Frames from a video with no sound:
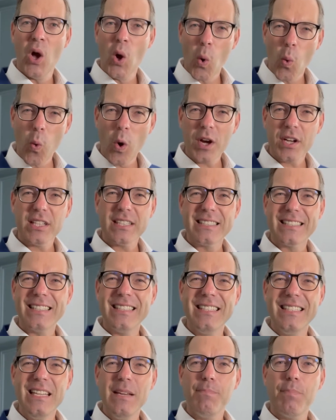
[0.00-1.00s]
What is the
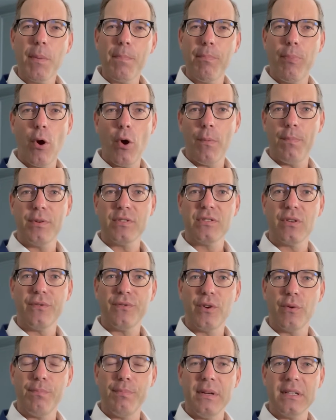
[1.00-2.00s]
deeper purpose
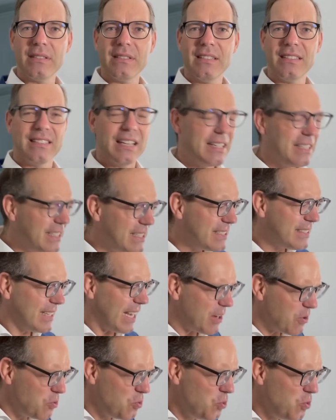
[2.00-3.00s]
of your business? And he
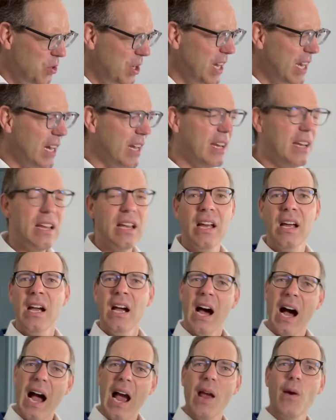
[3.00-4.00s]
said, really,
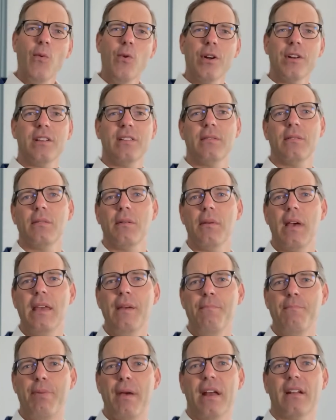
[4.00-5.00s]
I want an
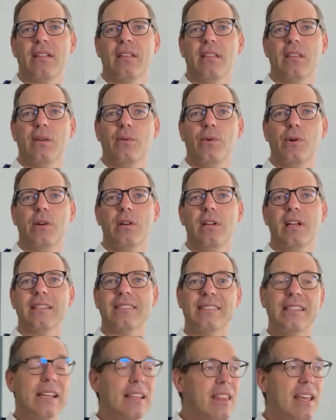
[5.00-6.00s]
impact in the world. I
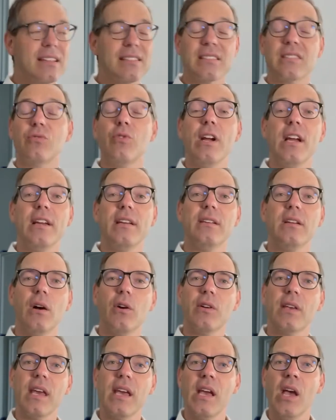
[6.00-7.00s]
said, that's great.
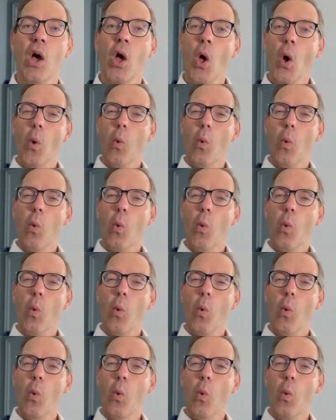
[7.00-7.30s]
Okay.